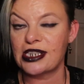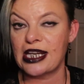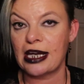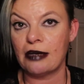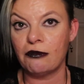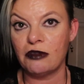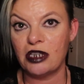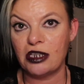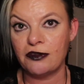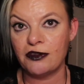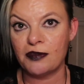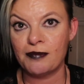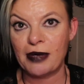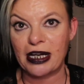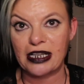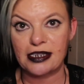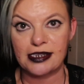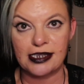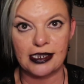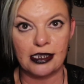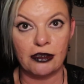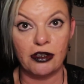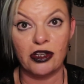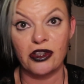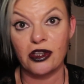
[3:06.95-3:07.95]
getting rid of the
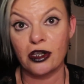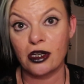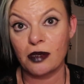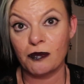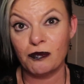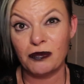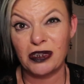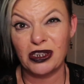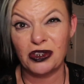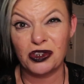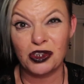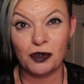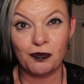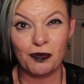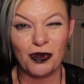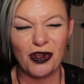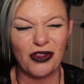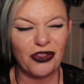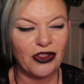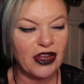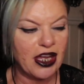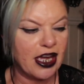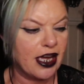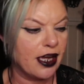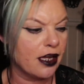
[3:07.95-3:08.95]
bacteria that can build up
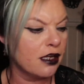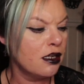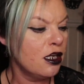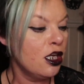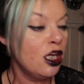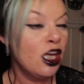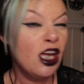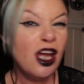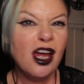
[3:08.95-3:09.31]
on there,